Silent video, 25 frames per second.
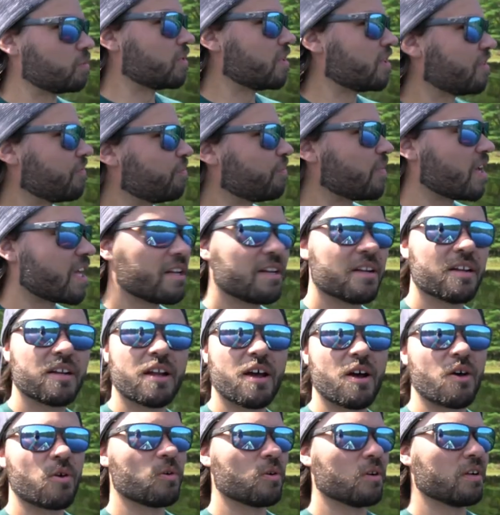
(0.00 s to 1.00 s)
We have made
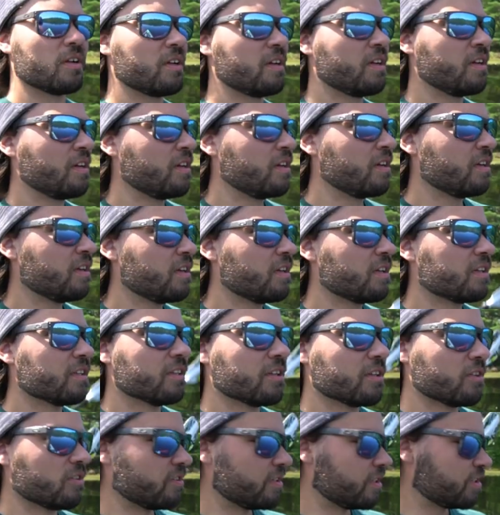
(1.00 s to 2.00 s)
it out.
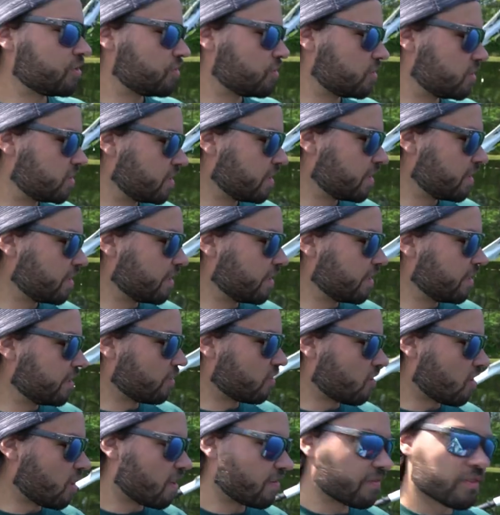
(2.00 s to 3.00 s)
A little interesting
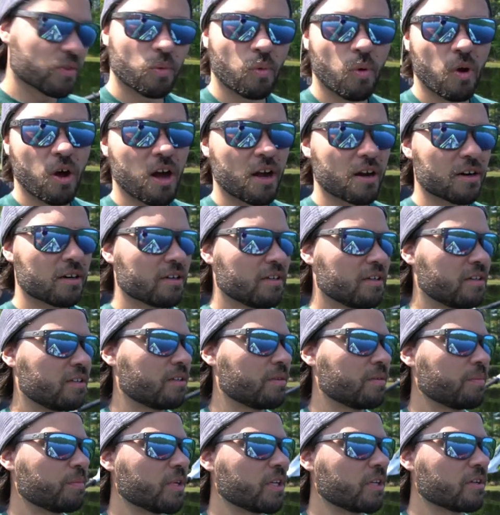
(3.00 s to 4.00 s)
getting off the water
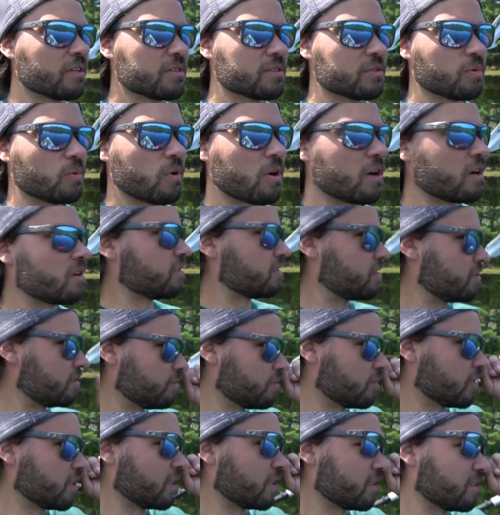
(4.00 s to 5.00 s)
because the water
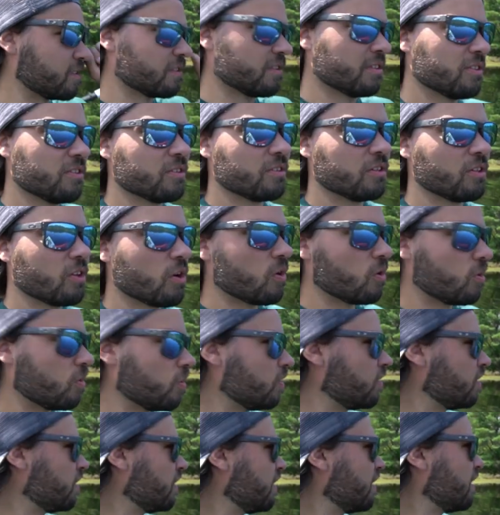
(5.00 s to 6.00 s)
seems like it's a little
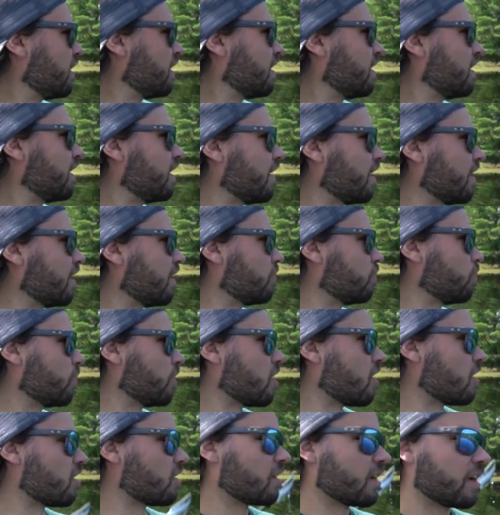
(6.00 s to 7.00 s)
low and
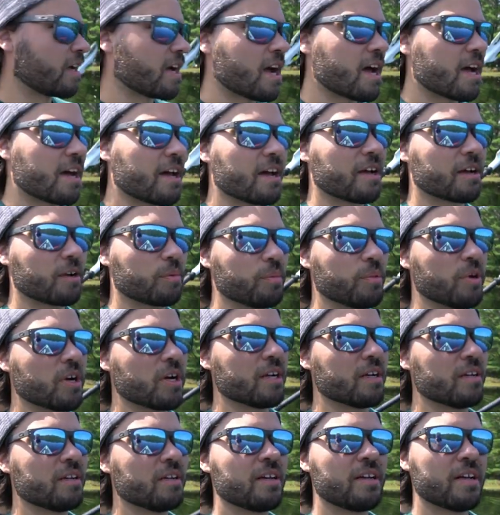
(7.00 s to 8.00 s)
we are in a kayak,
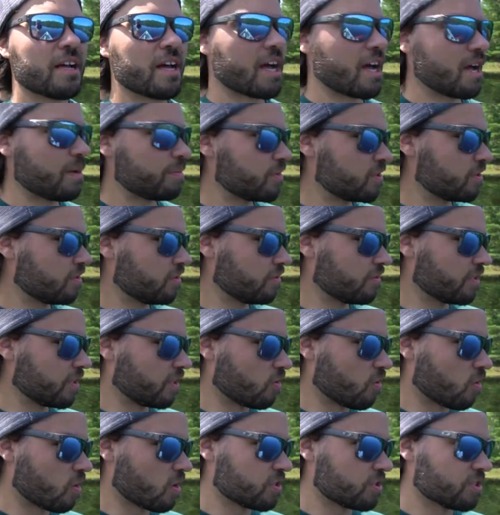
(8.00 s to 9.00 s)
but absolutely
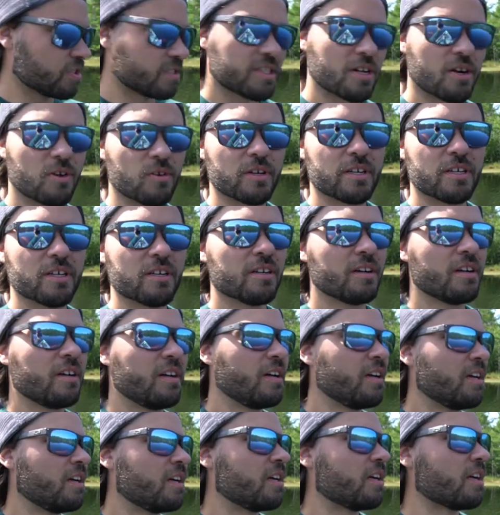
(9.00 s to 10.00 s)
gorgeous out here.
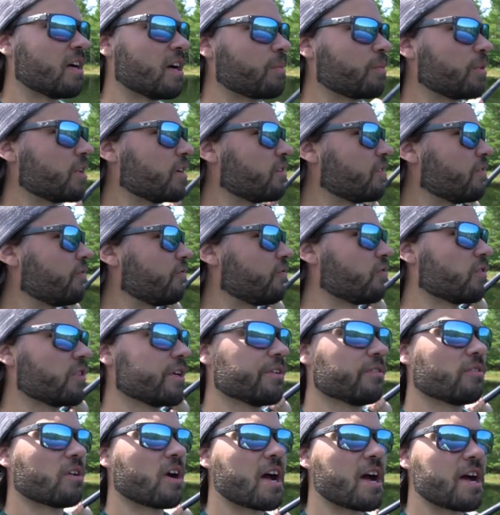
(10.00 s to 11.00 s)
I'm getting a
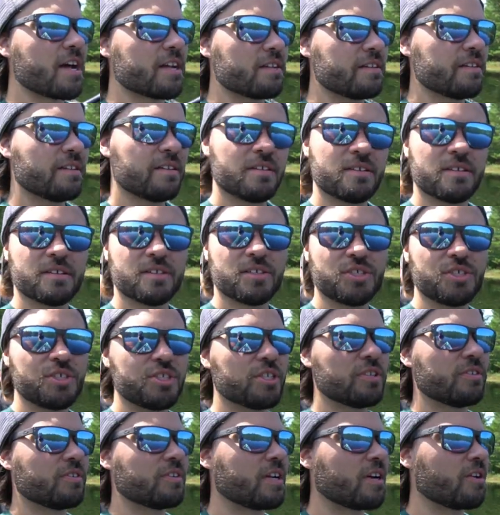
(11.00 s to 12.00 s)
free ride,
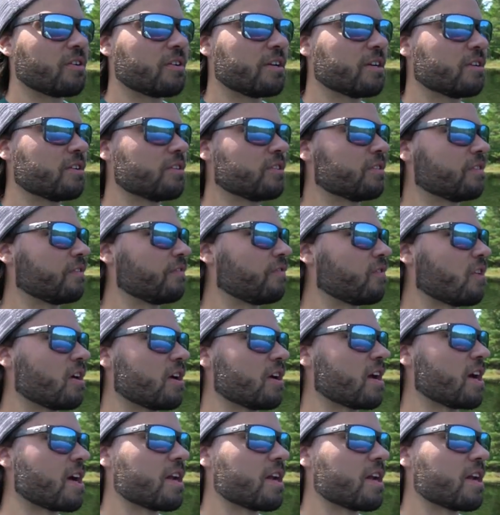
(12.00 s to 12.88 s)
chilling out here in the front.